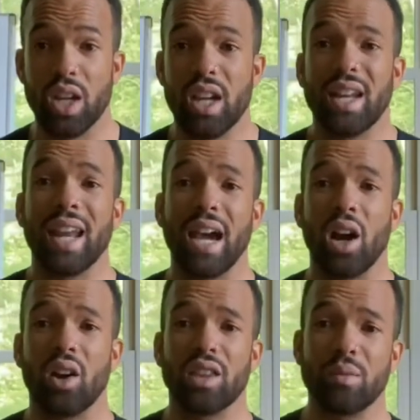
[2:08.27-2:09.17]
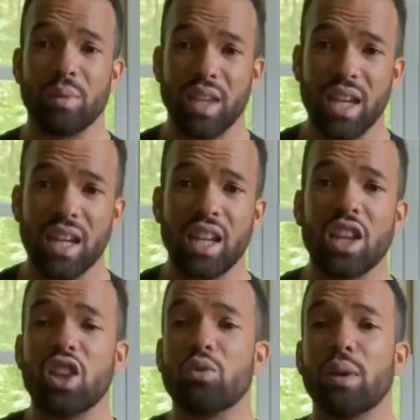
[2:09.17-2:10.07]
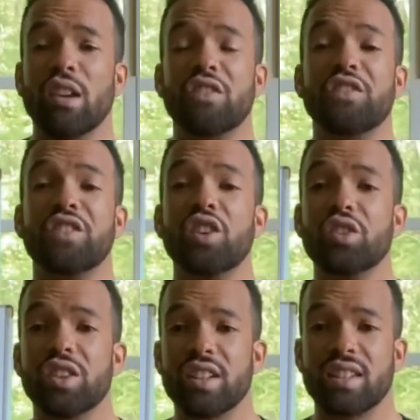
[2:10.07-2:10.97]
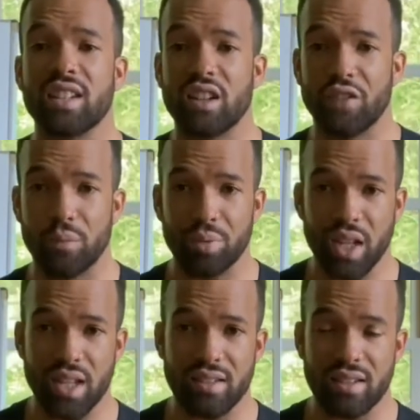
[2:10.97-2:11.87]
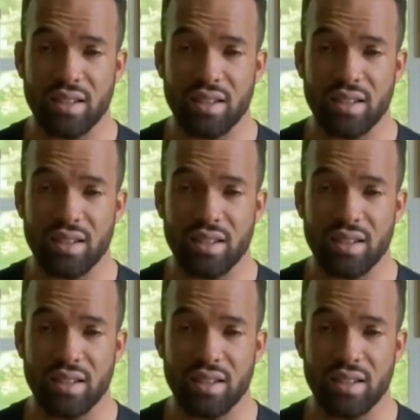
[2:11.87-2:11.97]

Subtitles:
Now, in the beginning, you may feel this in different places.